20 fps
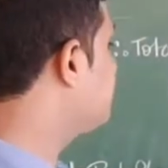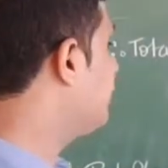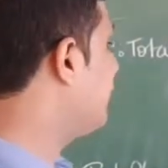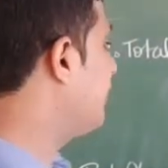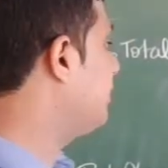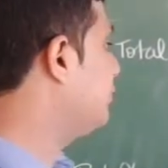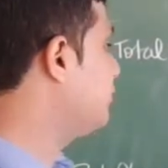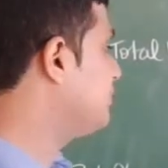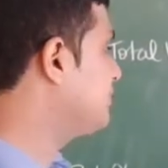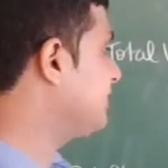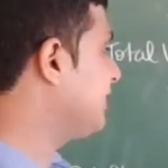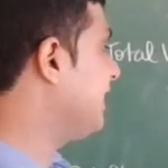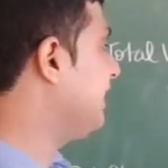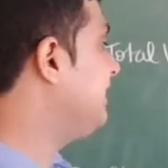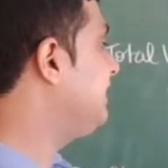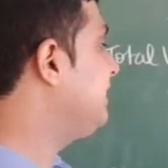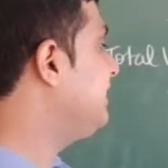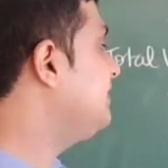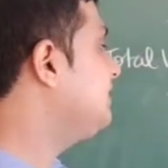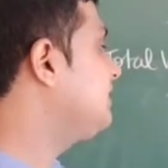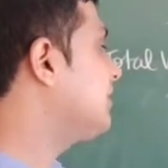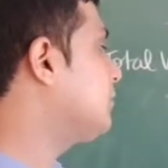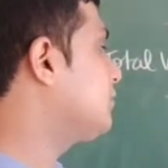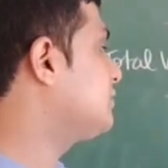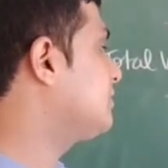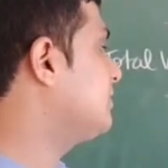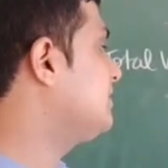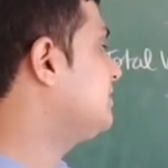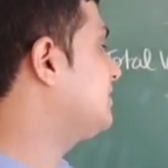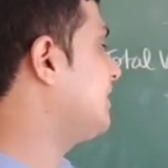value is
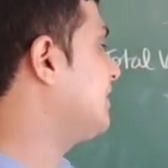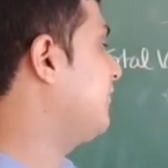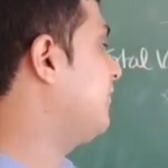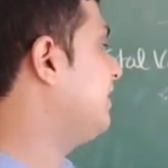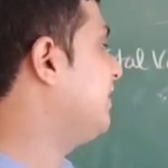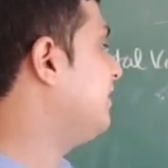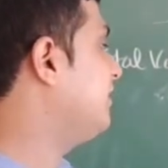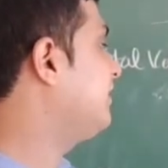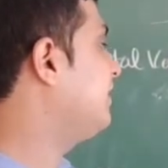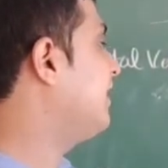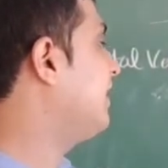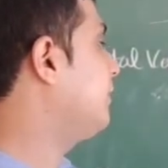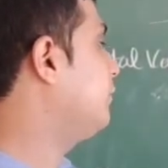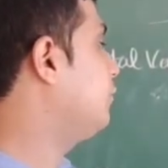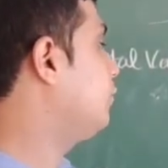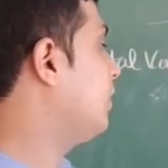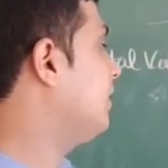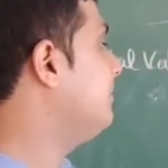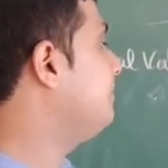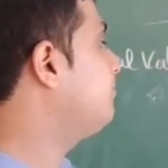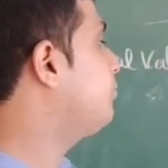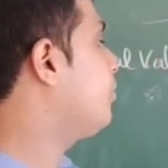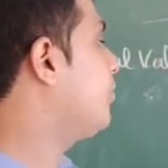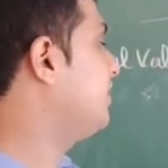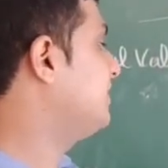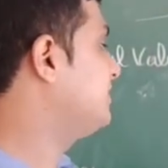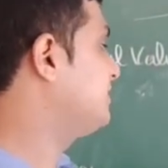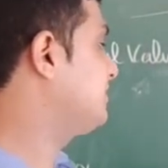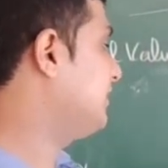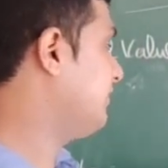
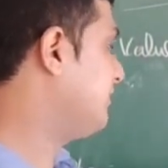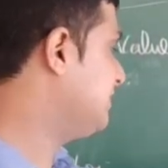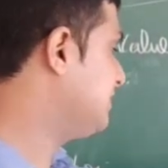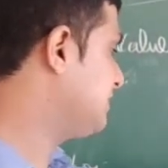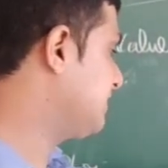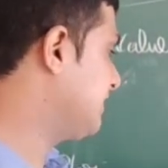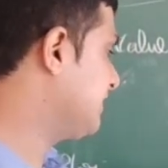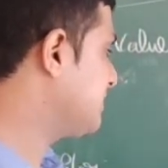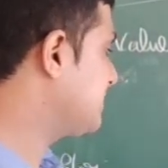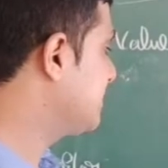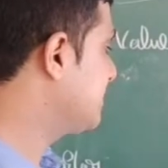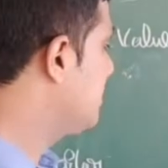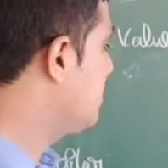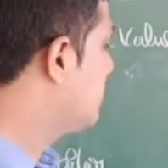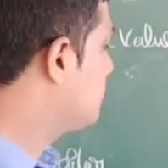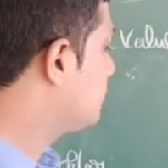18,701.76.